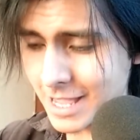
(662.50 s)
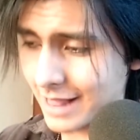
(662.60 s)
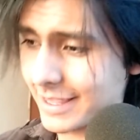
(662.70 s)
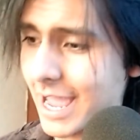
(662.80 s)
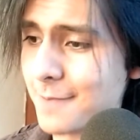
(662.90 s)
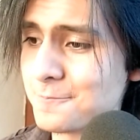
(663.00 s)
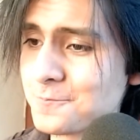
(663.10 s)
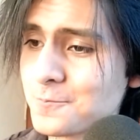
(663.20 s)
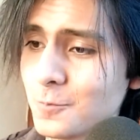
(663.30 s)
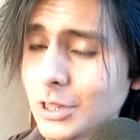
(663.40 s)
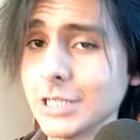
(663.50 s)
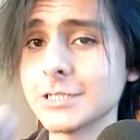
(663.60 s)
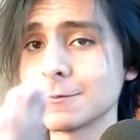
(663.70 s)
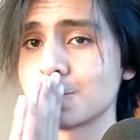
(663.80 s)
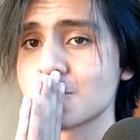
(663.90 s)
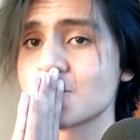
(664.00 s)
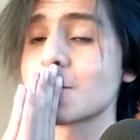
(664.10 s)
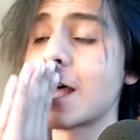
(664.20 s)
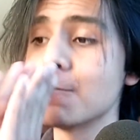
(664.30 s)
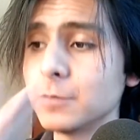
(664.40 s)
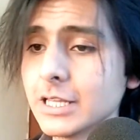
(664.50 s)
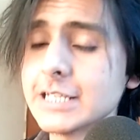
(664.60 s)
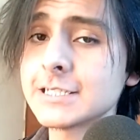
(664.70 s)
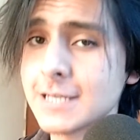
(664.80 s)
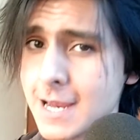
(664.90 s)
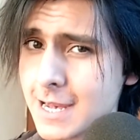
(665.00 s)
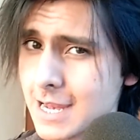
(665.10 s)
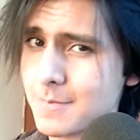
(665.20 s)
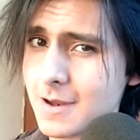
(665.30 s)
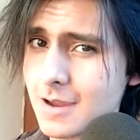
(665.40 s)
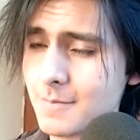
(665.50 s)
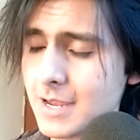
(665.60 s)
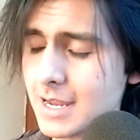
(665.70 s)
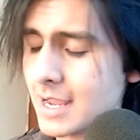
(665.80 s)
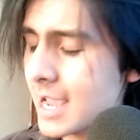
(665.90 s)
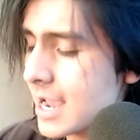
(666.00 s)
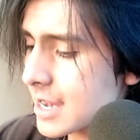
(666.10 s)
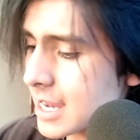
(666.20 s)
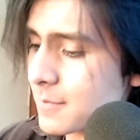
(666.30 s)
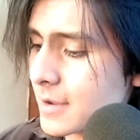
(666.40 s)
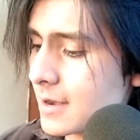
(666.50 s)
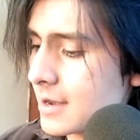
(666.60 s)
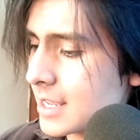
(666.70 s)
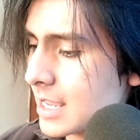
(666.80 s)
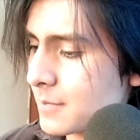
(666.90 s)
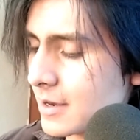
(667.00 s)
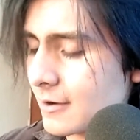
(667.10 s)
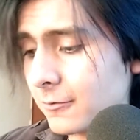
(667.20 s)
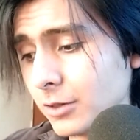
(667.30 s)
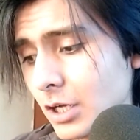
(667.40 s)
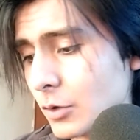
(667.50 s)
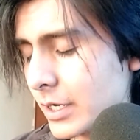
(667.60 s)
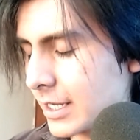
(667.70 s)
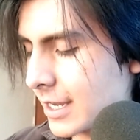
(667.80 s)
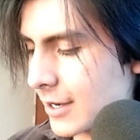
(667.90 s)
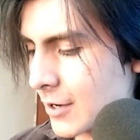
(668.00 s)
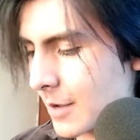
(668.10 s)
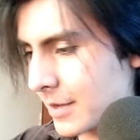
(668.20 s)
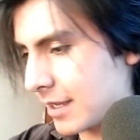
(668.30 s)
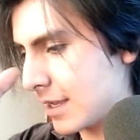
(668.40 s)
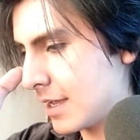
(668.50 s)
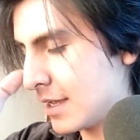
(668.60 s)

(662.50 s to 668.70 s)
Hell yeah, please keep on coming, keep on flowing and coming.